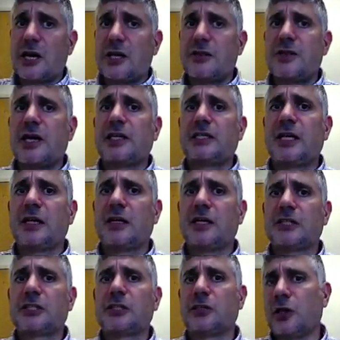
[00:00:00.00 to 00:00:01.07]
They tell
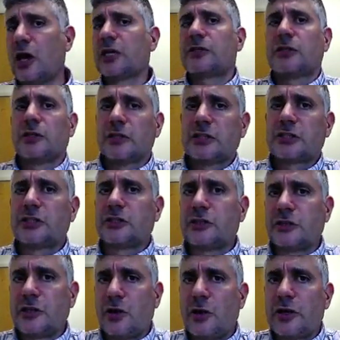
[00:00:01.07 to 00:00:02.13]
us not to listen to
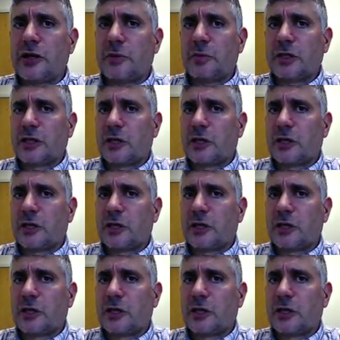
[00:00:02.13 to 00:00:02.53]
the argument